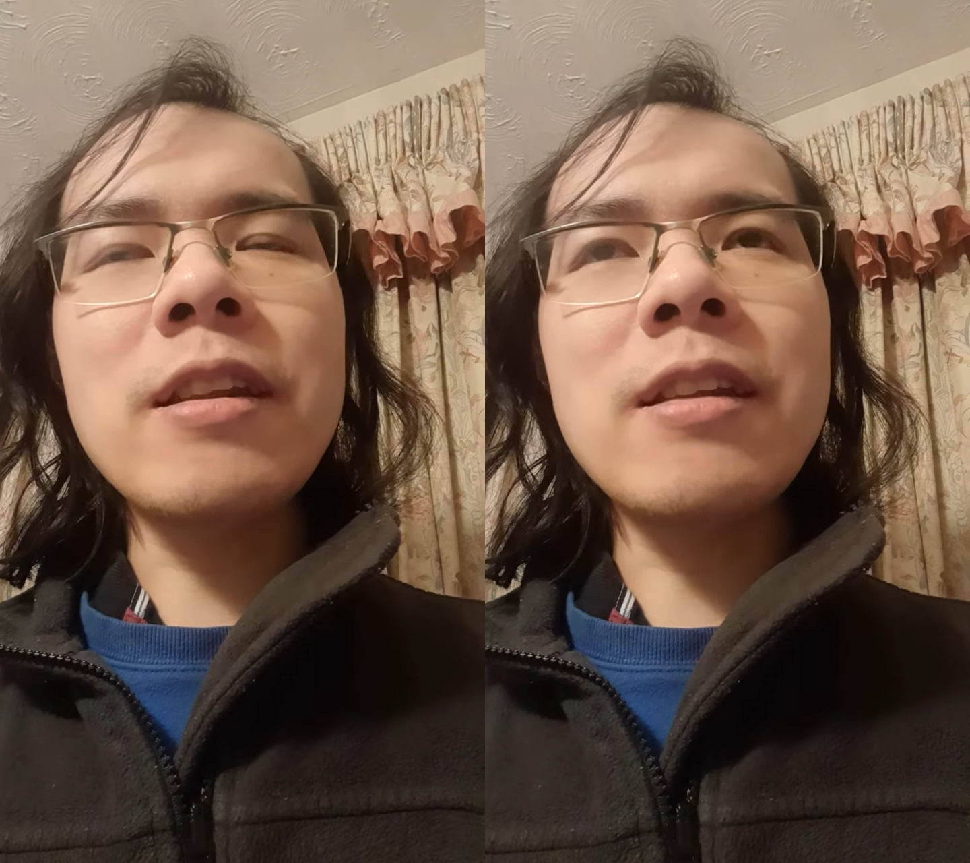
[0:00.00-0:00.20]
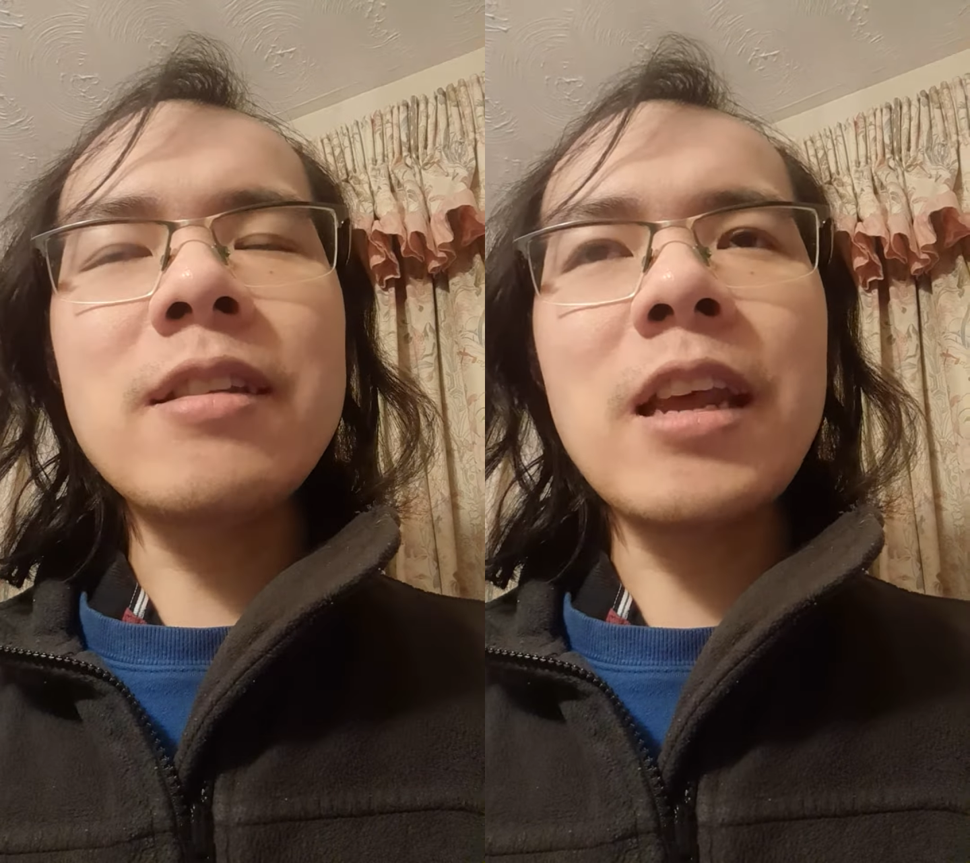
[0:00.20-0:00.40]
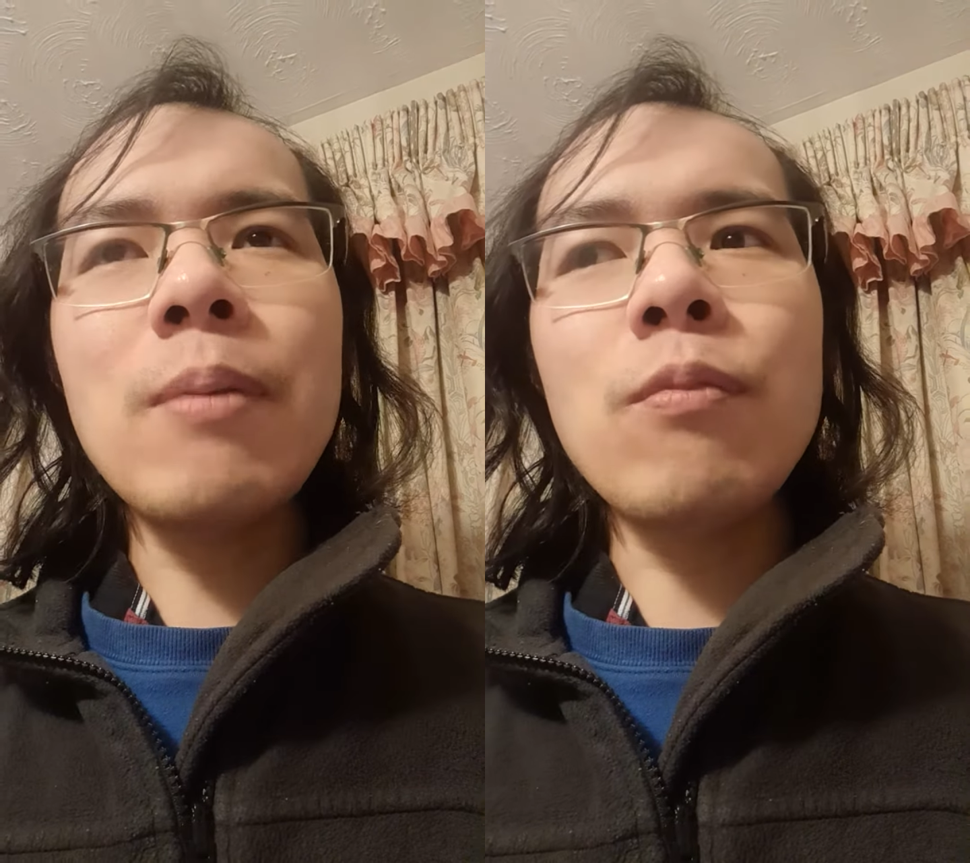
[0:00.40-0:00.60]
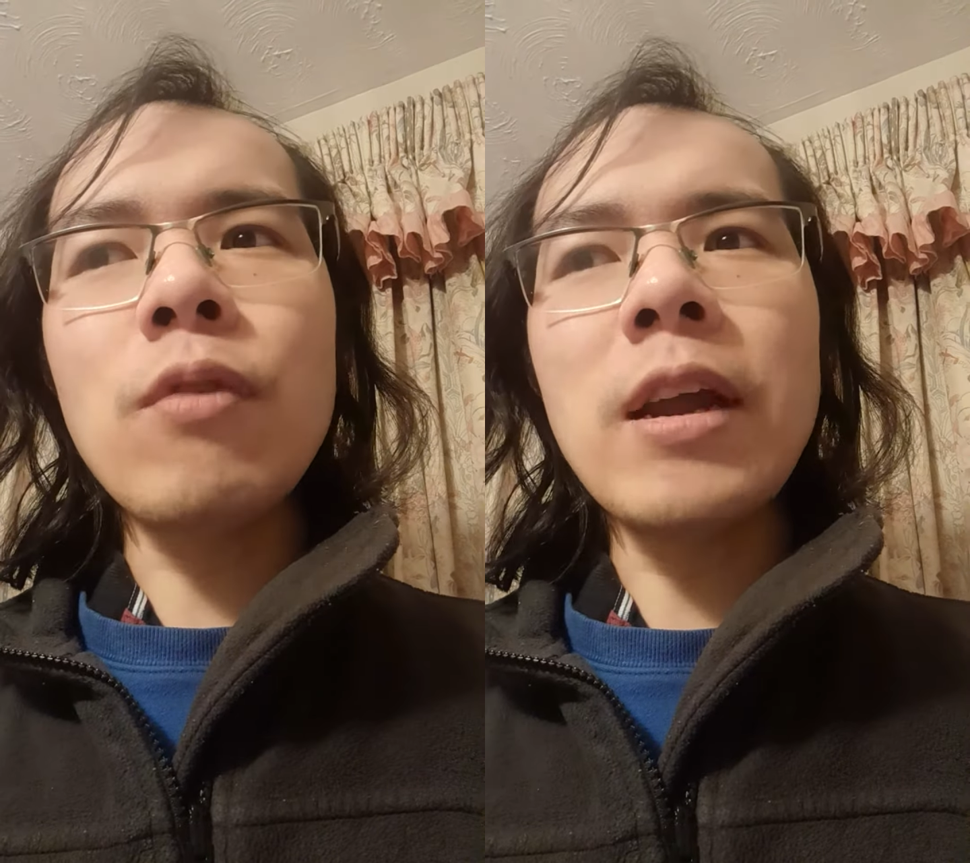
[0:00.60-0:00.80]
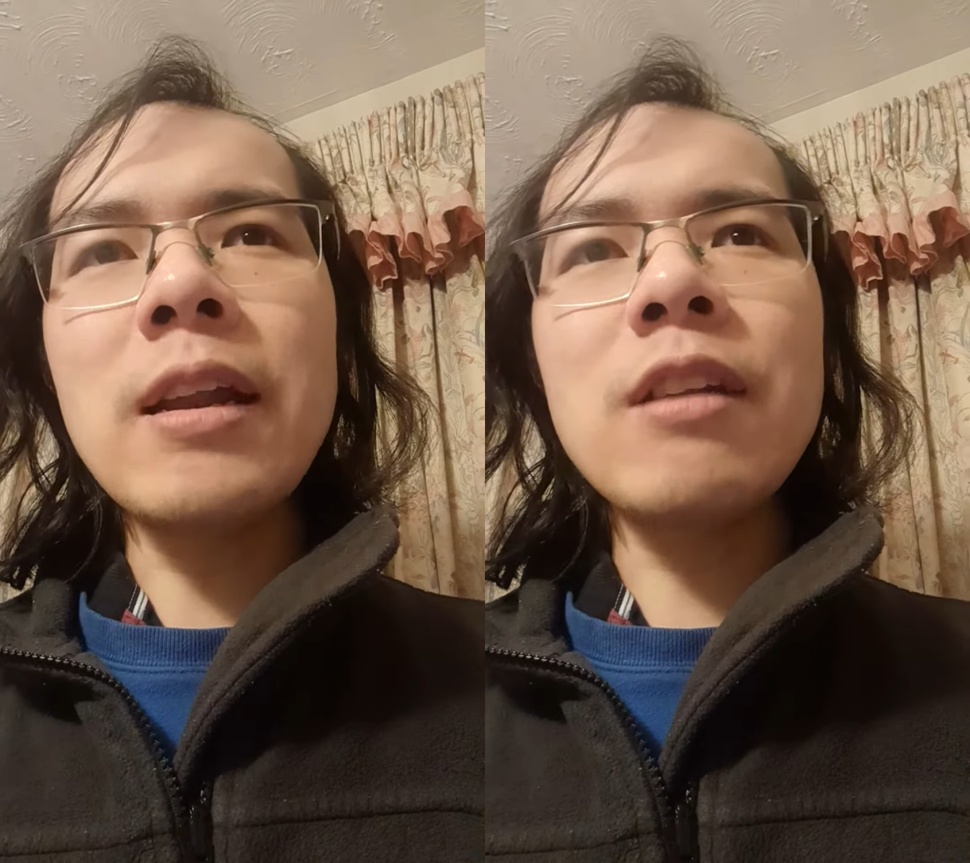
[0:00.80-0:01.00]
in the team
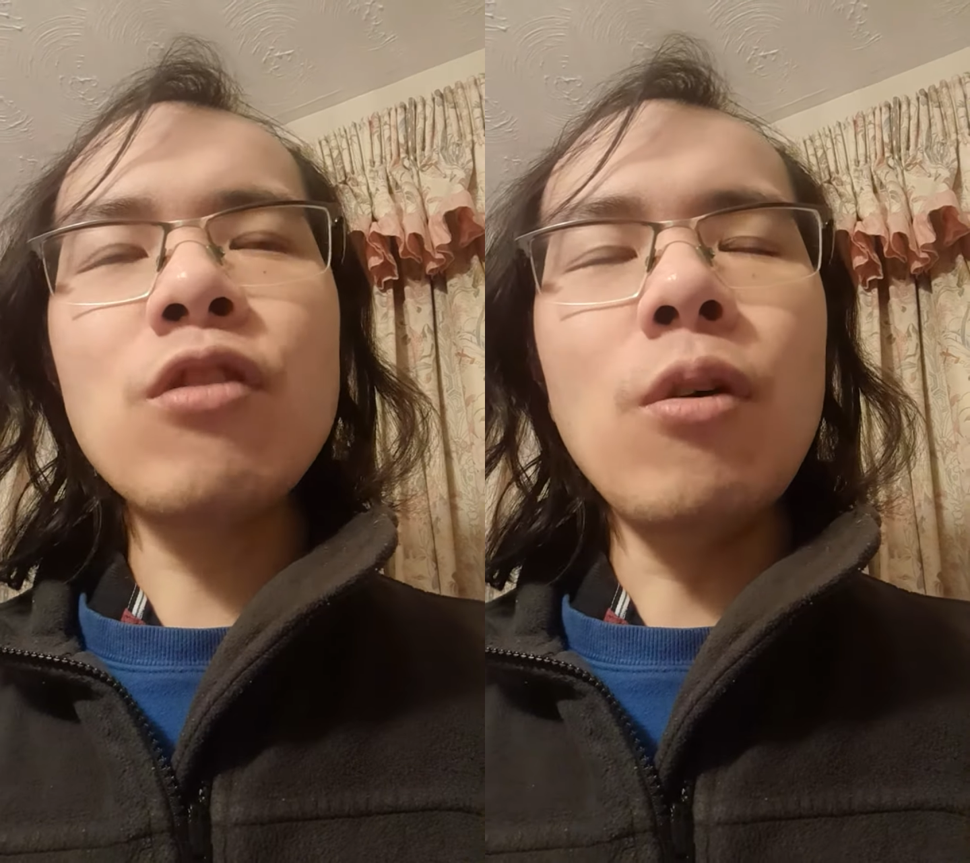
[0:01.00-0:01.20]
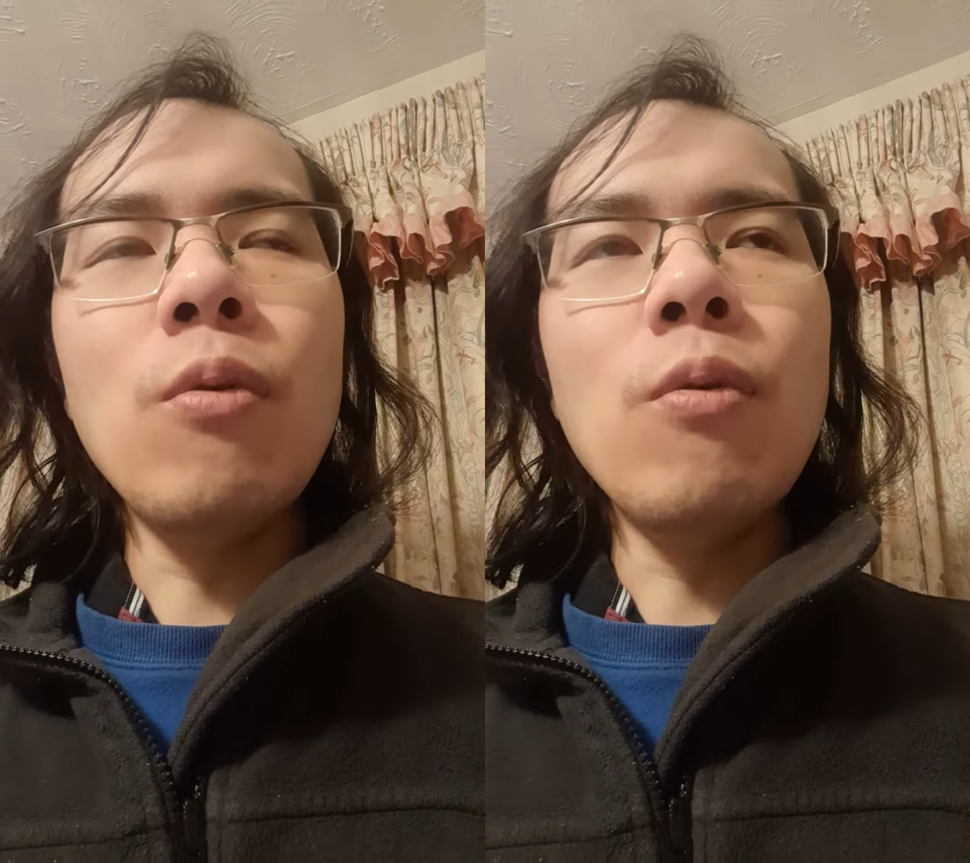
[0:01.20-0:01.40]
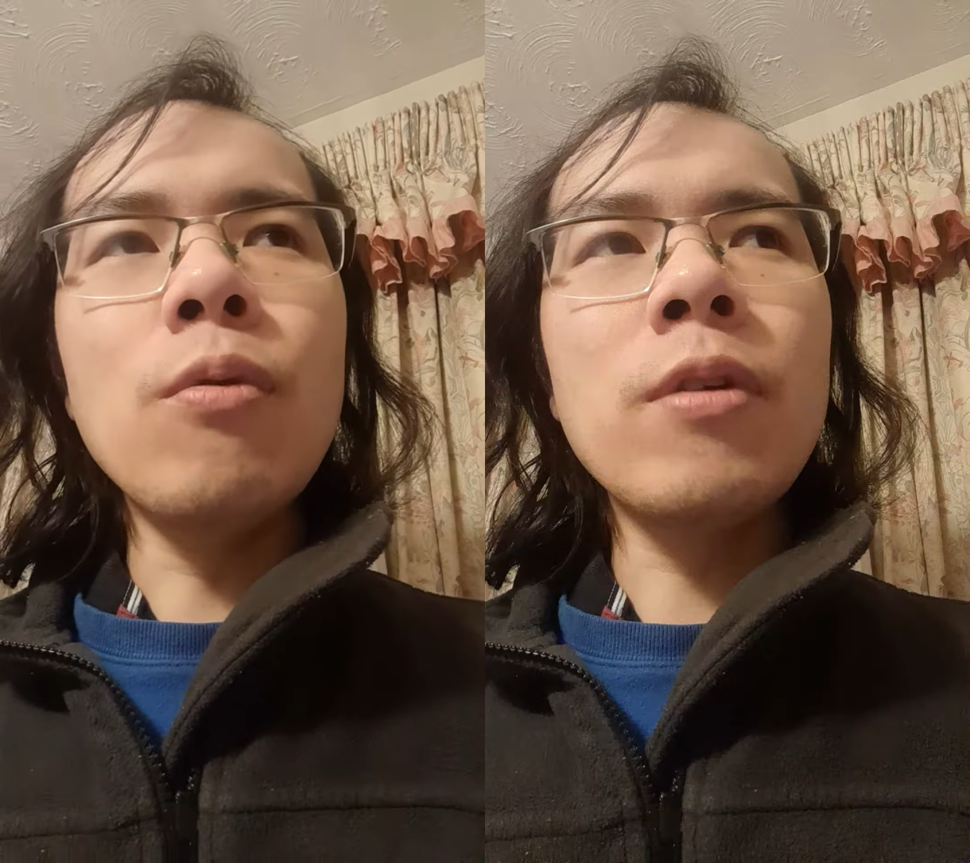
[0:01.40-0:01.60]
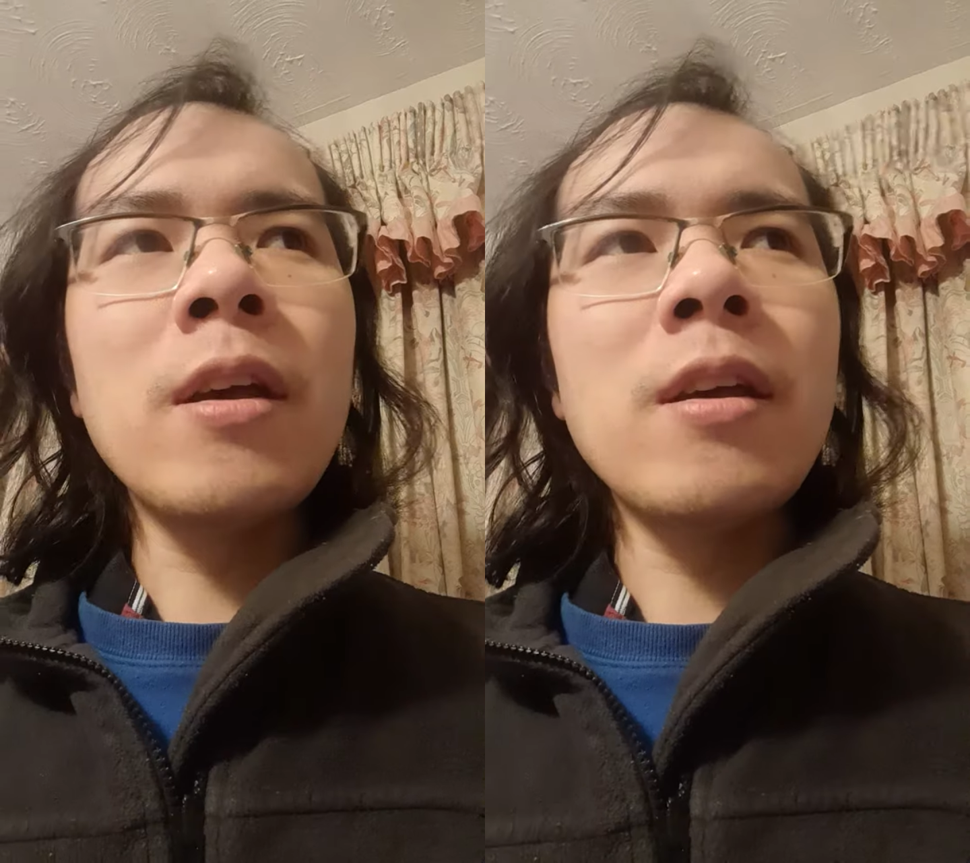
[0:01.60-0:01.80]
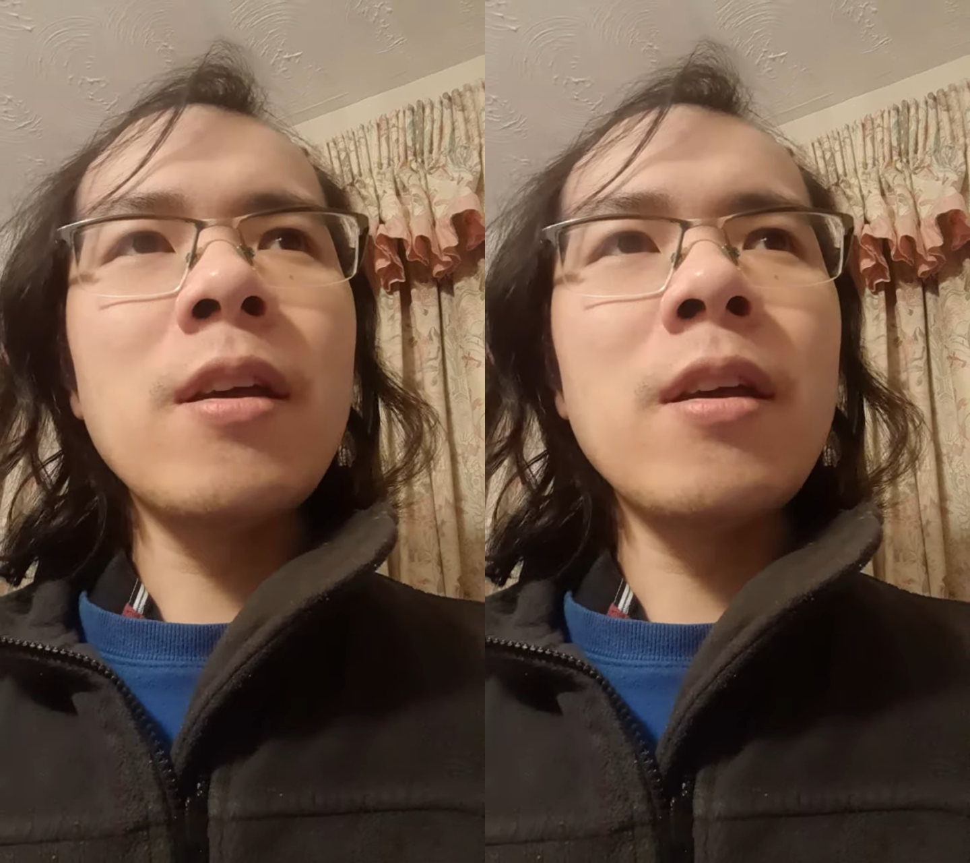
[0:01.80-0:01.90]
really told.